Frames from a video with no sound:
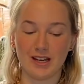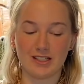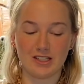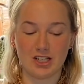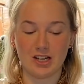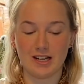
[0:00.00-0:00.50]

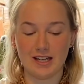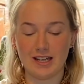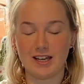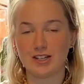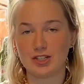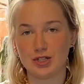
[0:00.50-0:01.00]
dye
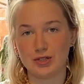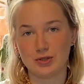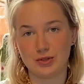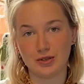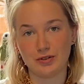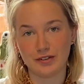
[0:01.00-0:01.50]

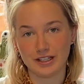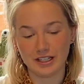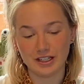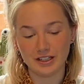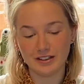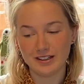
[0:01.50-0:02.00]
tutorial video.